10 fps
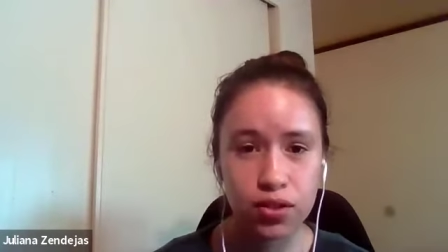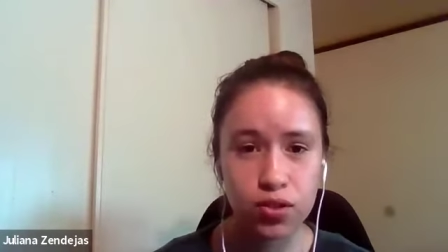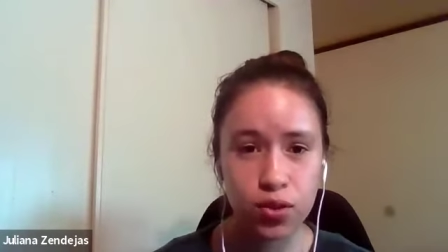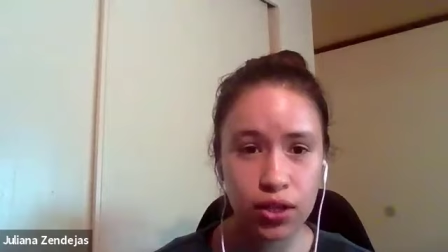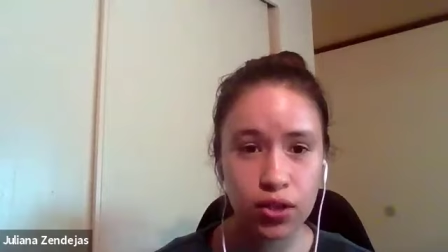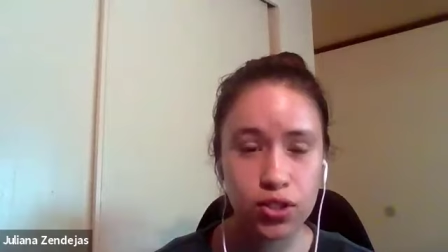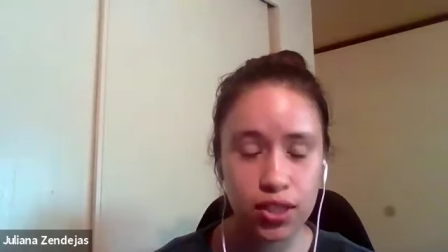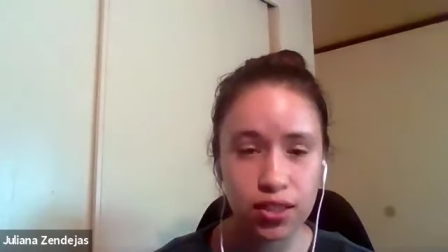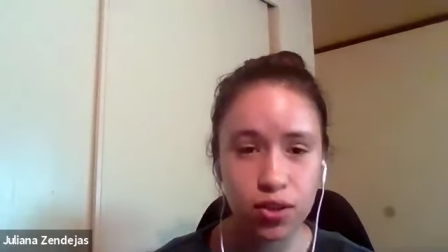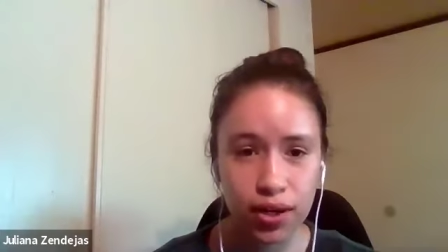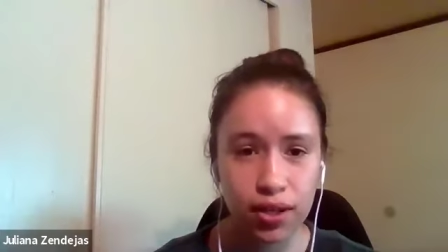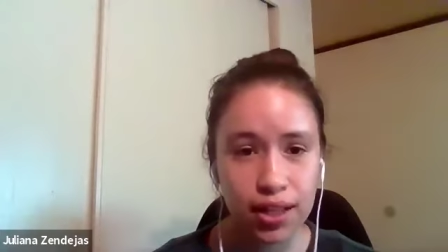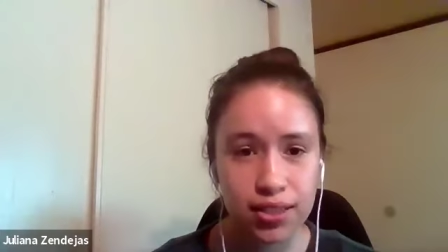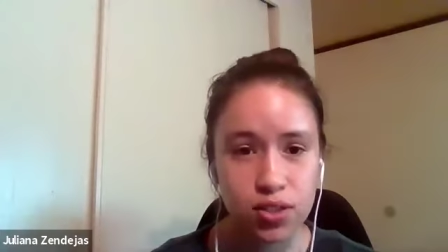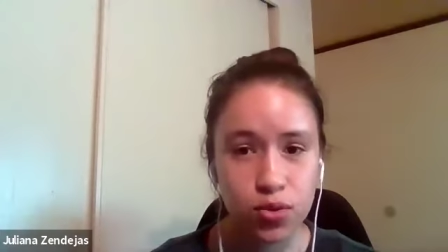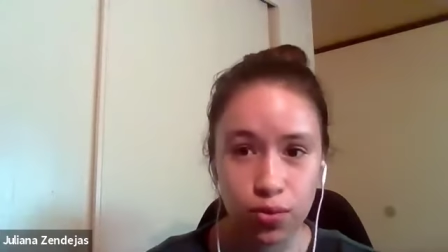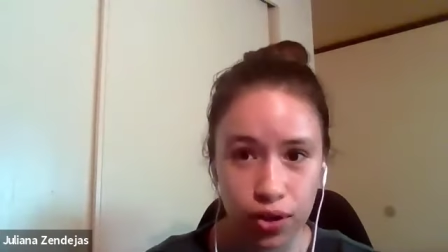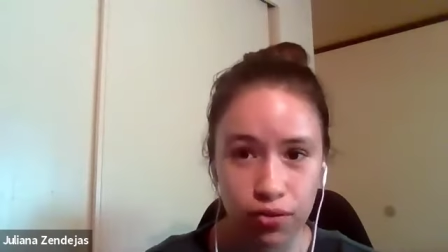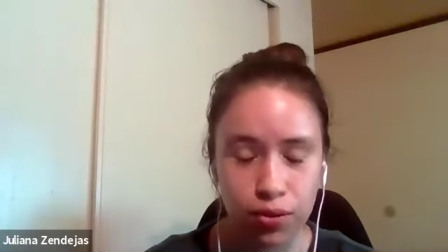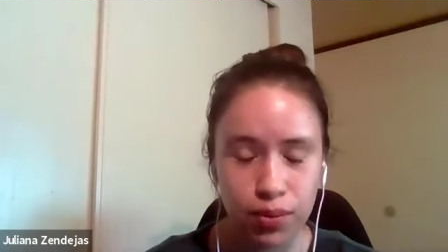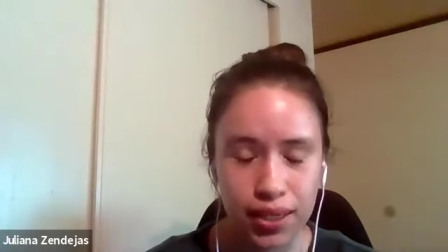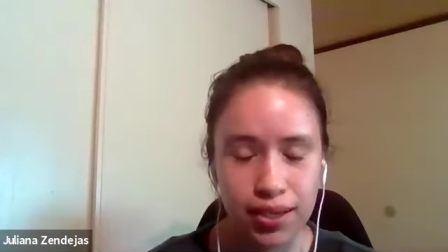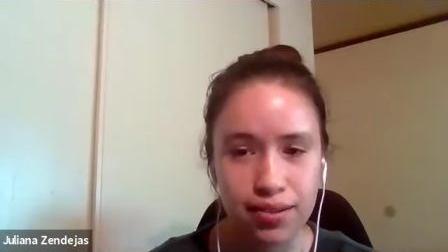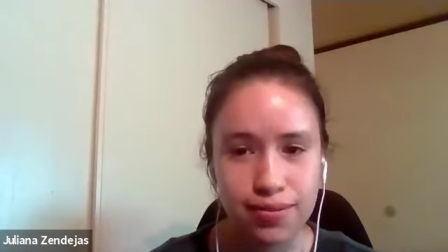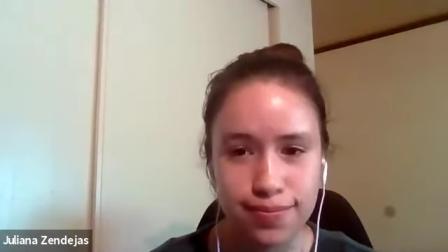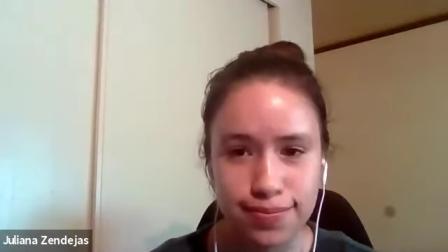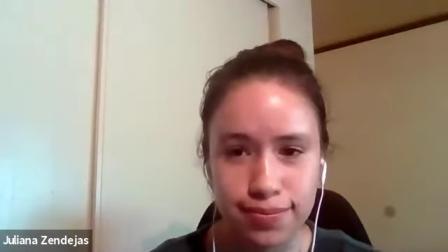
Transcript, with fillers: so that you're taking the right classes right from the beginning.